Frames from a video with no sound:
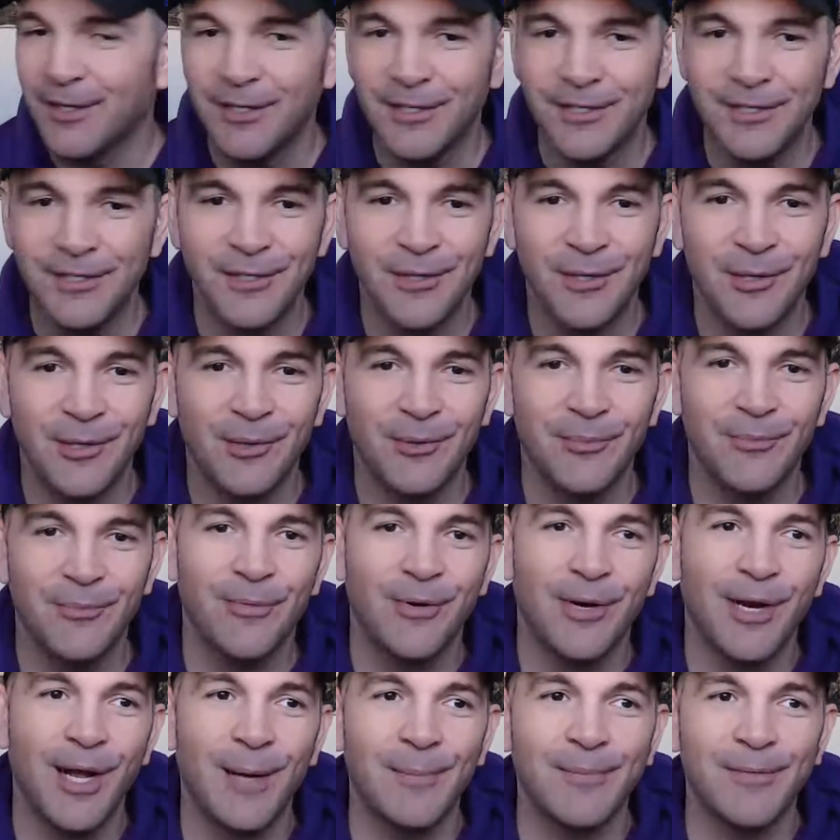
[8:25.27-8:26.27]
So
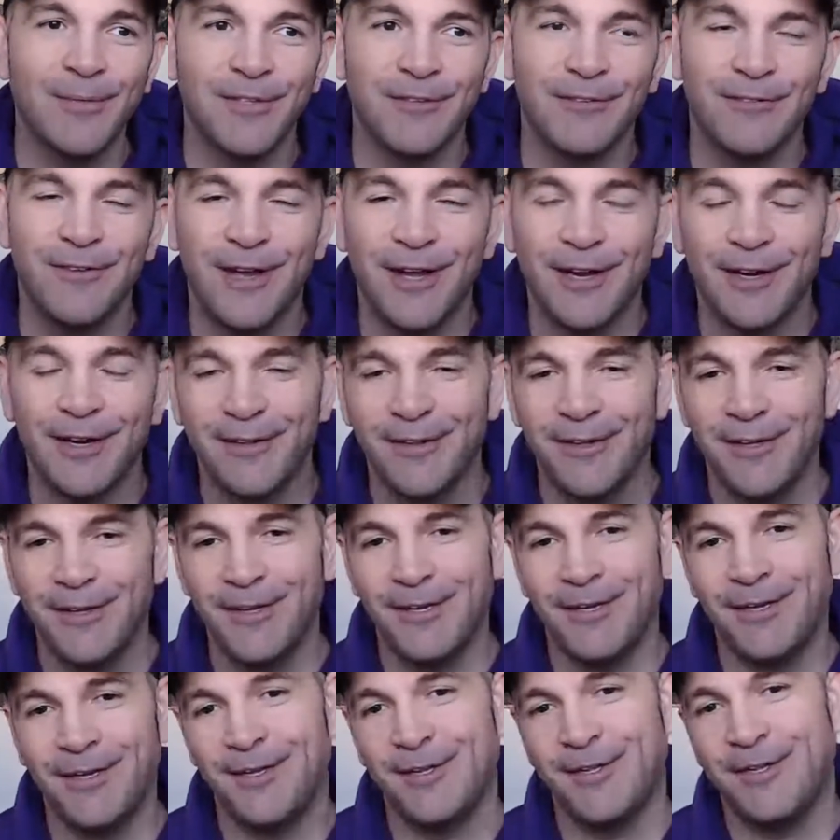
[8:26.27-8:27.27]
perhaps the fact
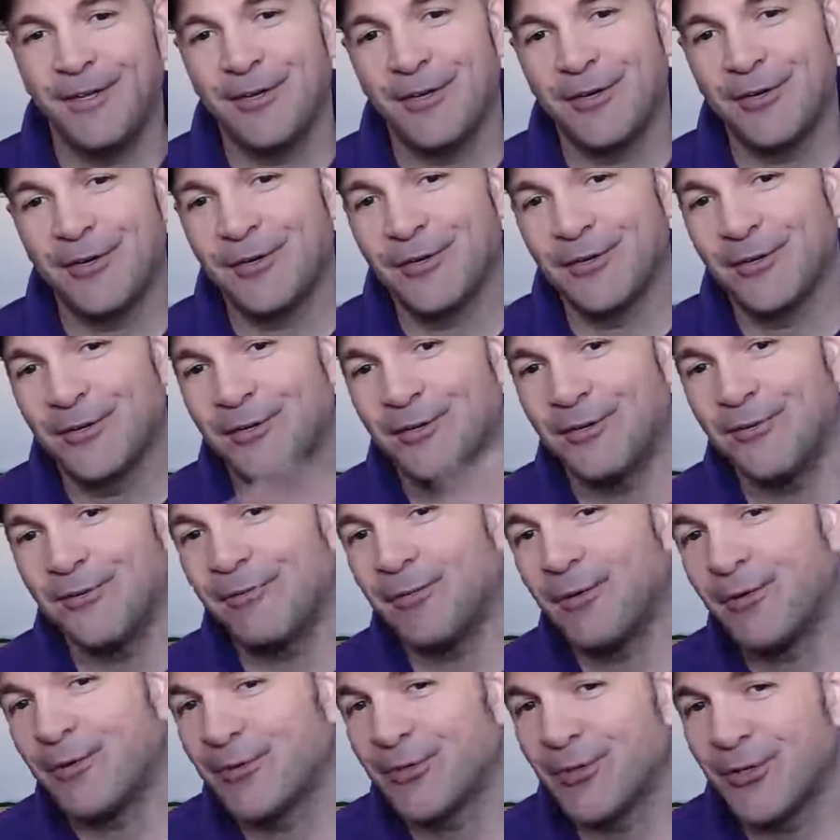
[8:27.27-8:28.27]
that your
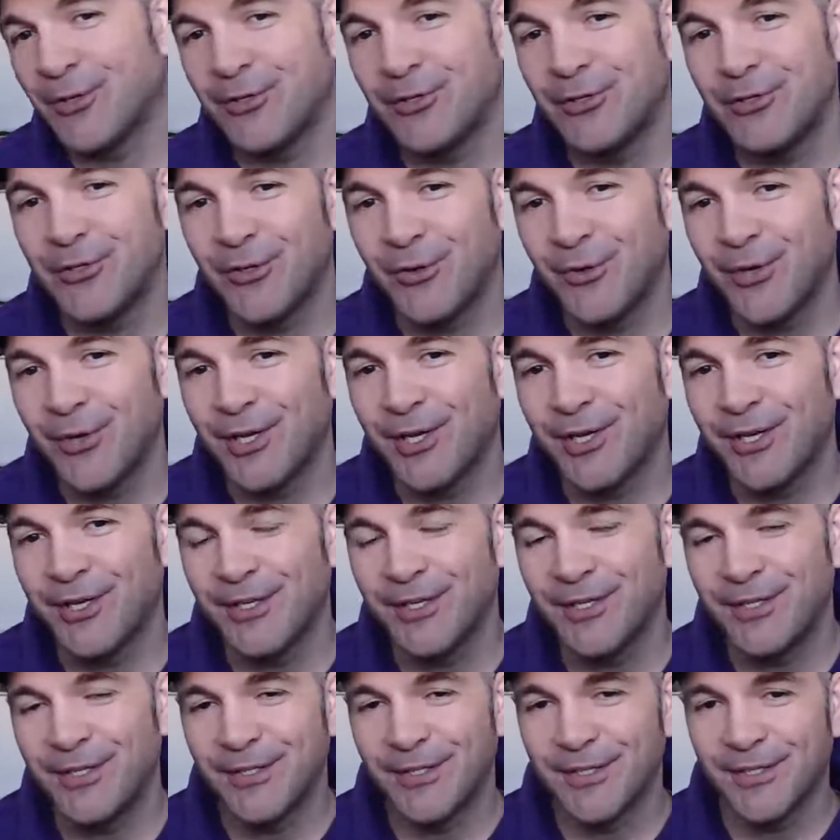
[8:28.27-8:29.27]
folks are enjoying it
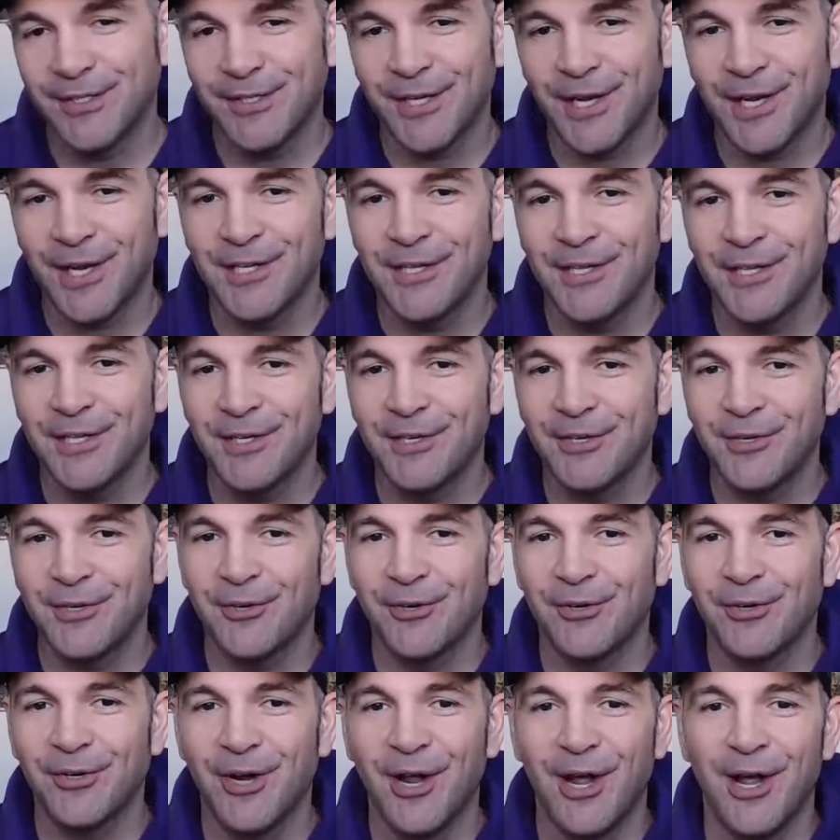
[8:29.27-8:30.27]
is a sign that
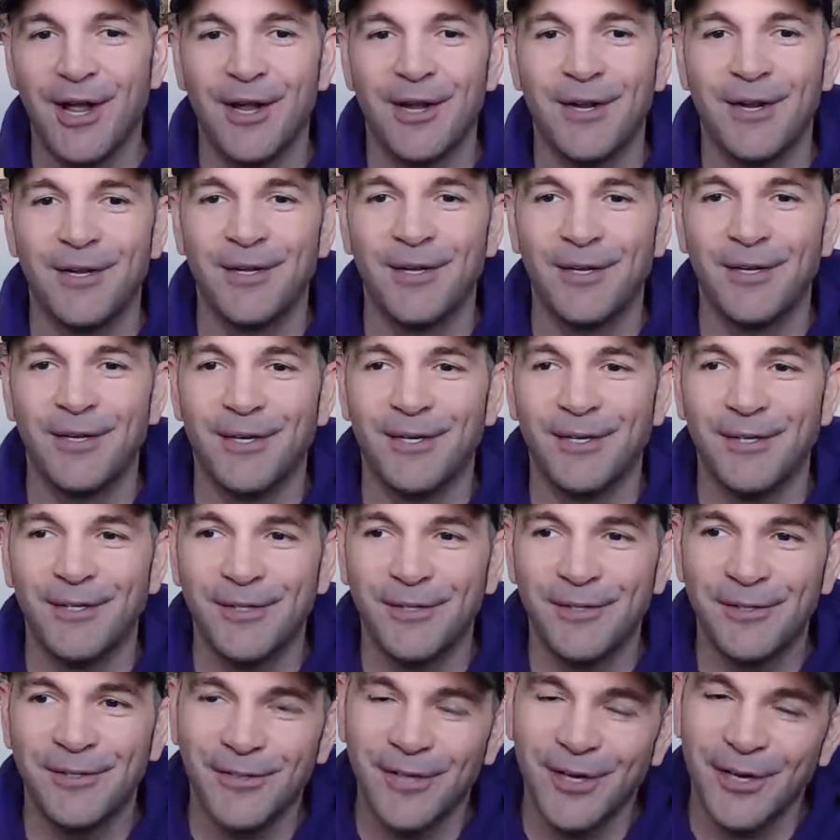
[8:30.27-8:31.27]
you're not
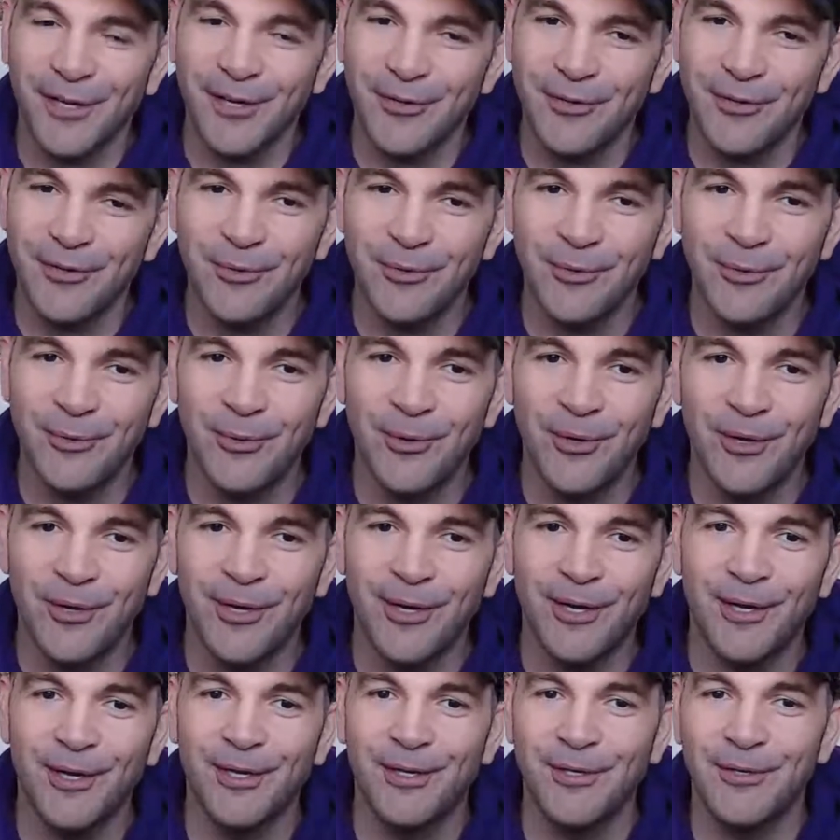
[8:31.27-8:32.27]
new
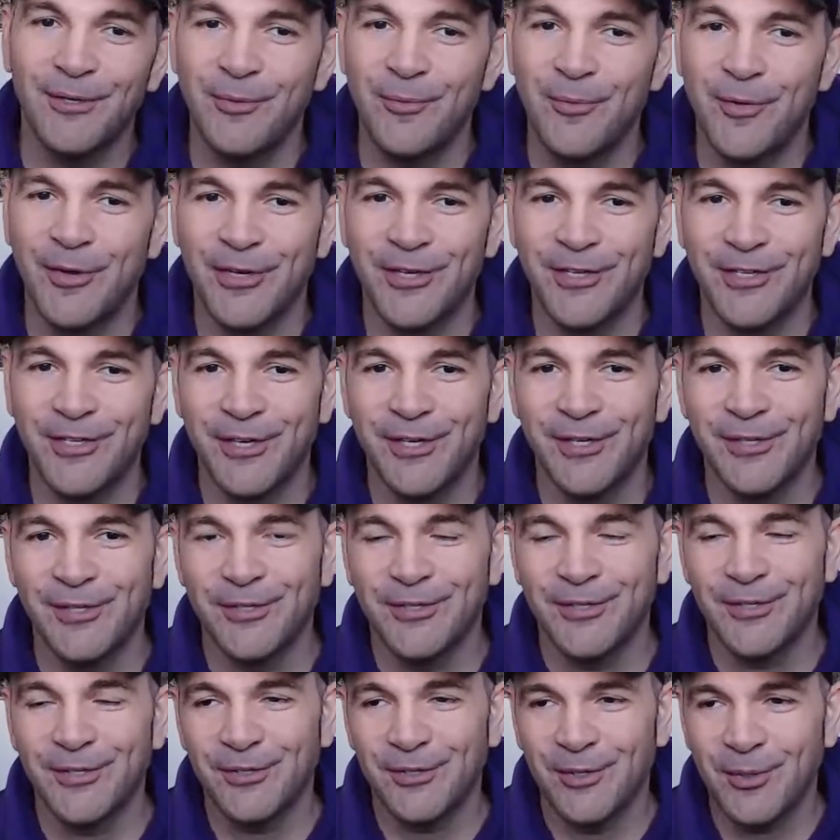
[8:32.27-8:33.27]

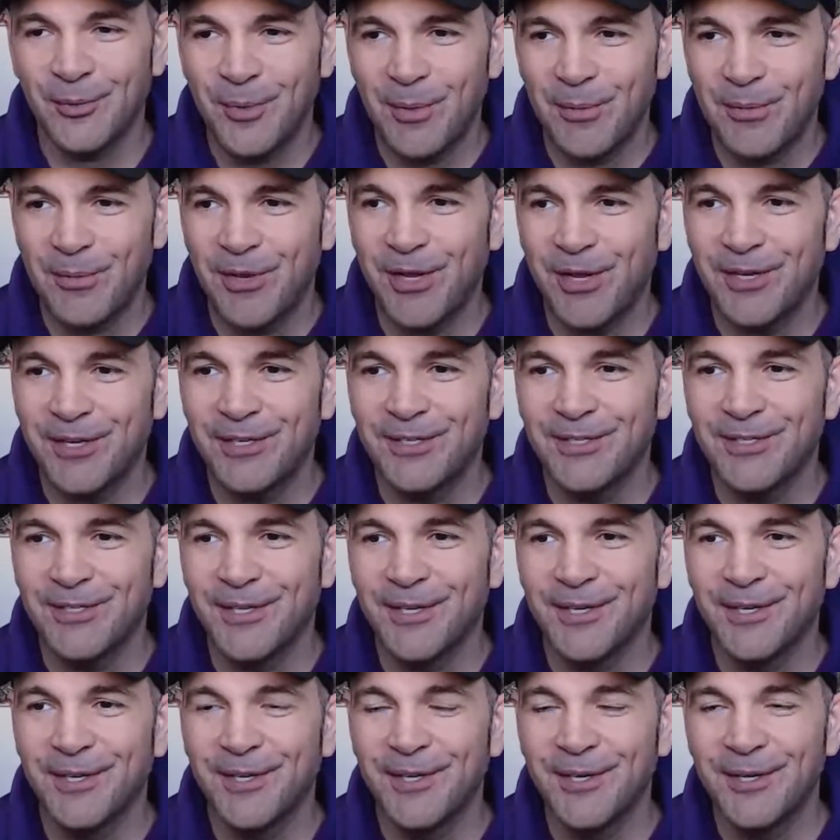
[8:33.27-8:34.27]
meditators. So maybe I need
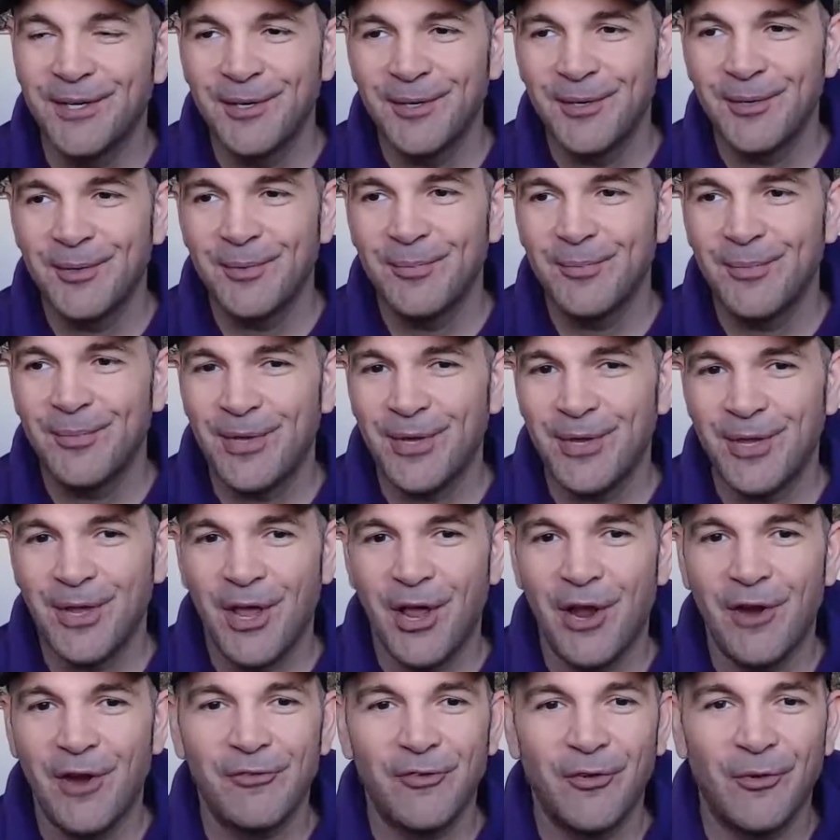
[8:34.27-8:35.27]
to be
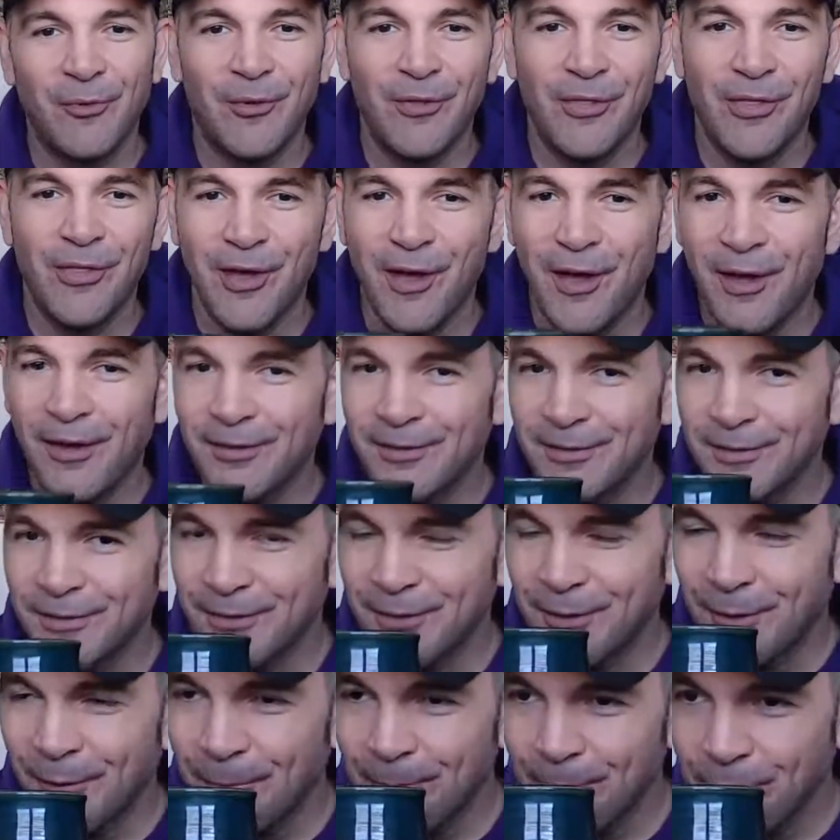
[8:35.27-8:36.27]
careful with that.
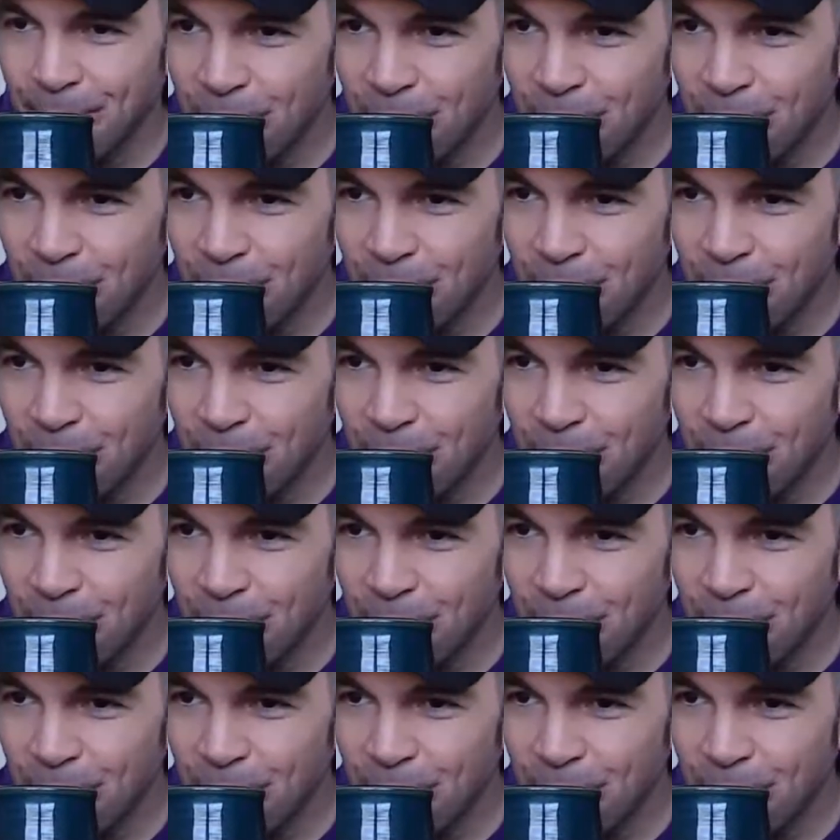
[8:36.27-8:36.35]
So